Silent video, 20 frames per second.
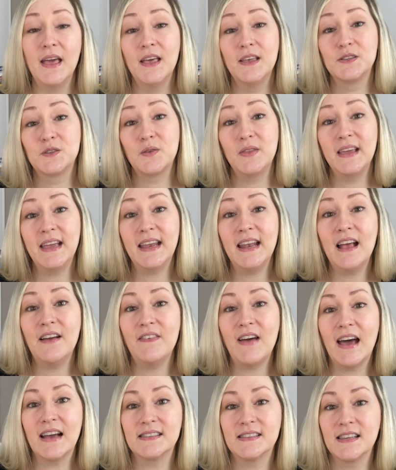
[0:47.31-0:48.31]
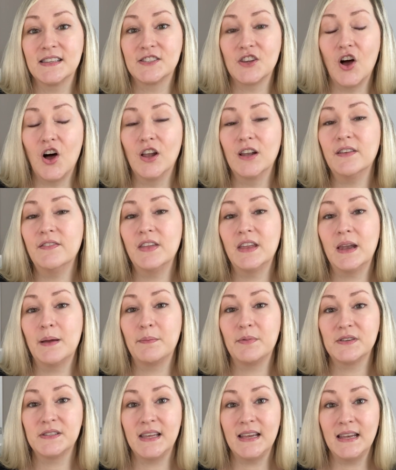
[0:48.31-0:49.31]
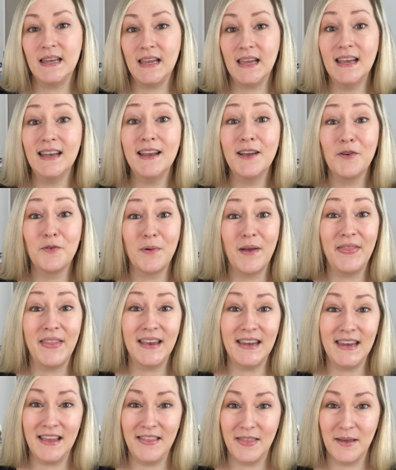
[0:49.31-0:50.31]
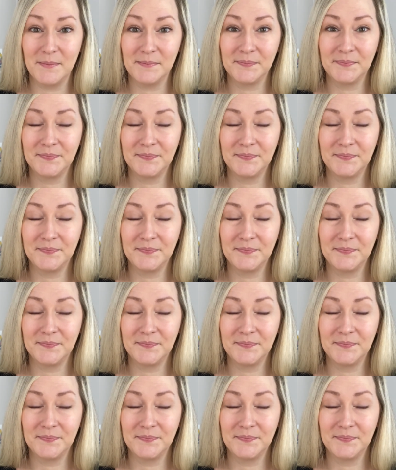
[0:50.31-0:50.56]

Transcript: so they can have access to all of the numbers they need when they need them.